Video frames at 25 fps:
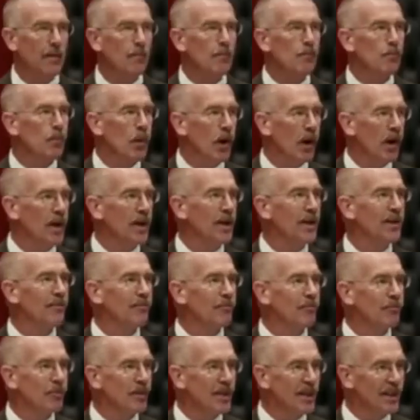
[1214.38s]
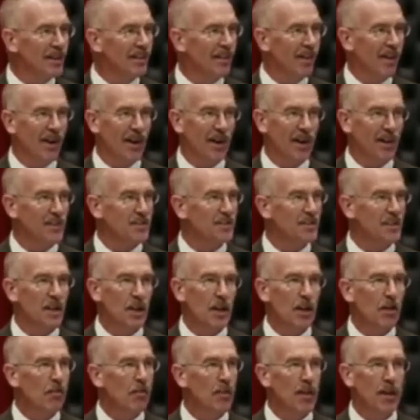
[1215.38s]
but realize
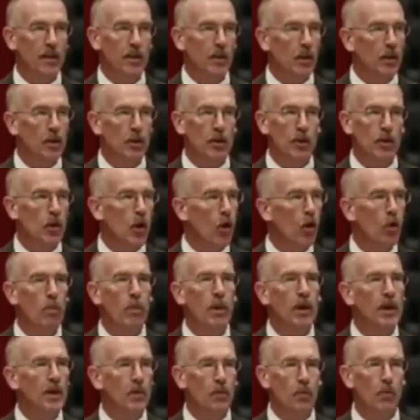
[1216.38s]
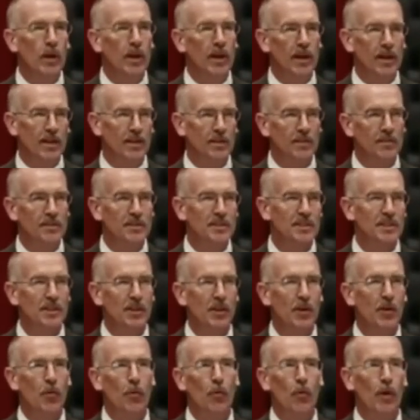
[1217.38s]
that nobody wins
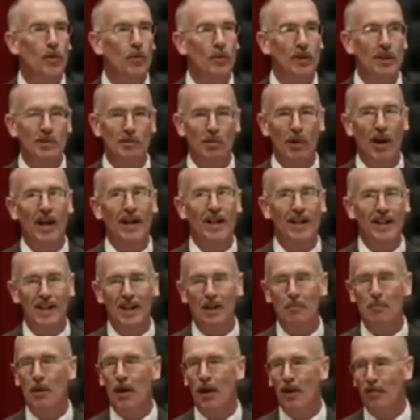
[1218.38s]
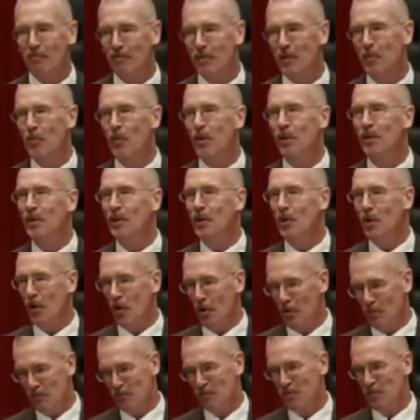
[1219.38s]
when we try to keep everyone
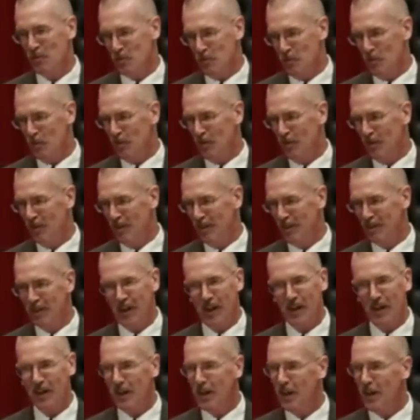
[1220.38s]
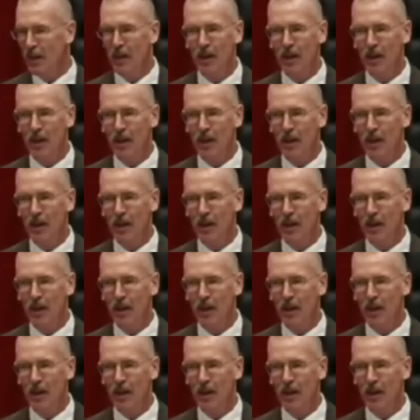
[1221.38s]
comfortable, okay?